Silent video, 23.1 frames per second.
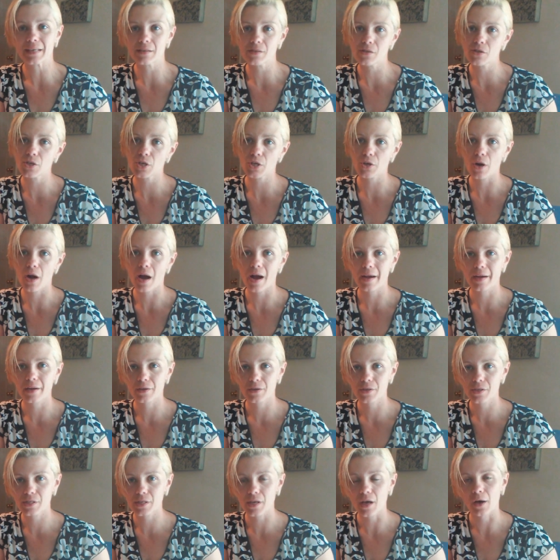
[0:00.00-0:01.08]
into your higher
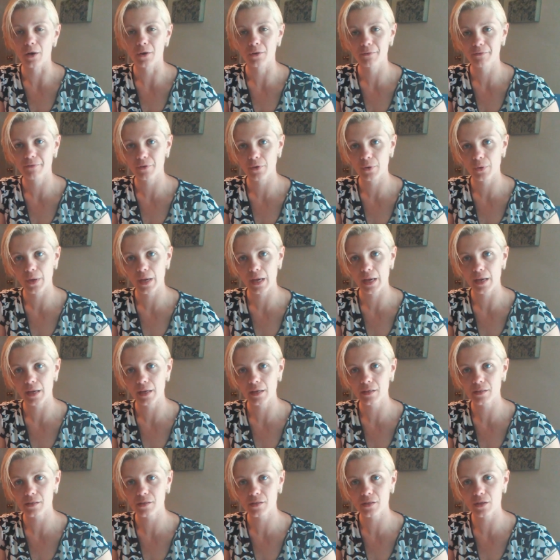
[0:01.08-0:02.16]
self,
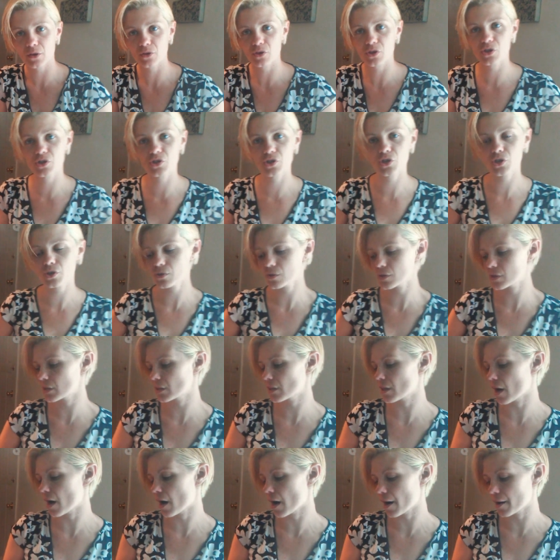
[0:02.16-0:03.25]
okay? So just choosing
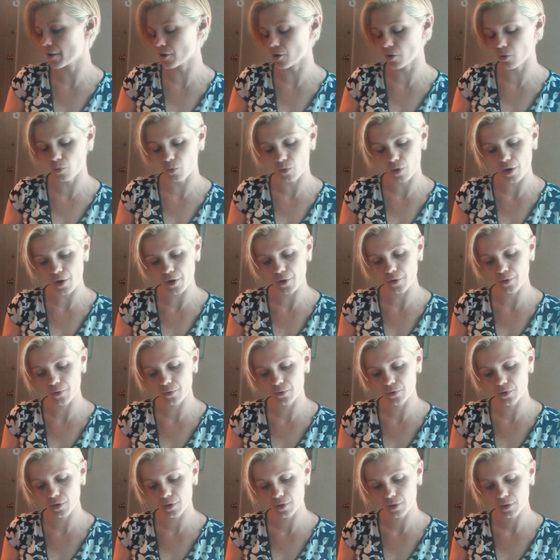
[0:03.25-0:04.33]
the higher
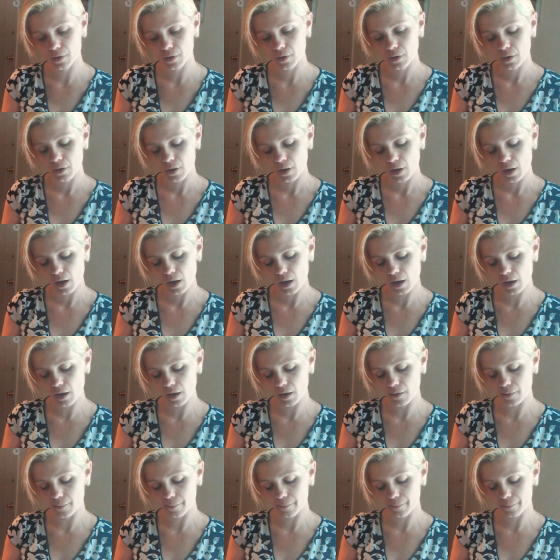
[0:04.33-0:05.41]
road.
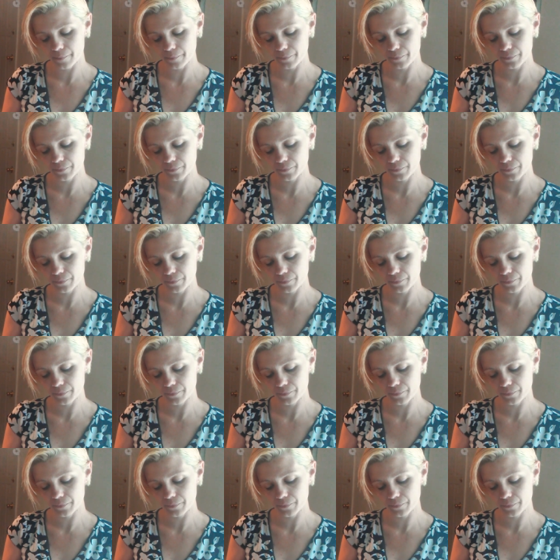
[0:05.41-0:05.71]
Um,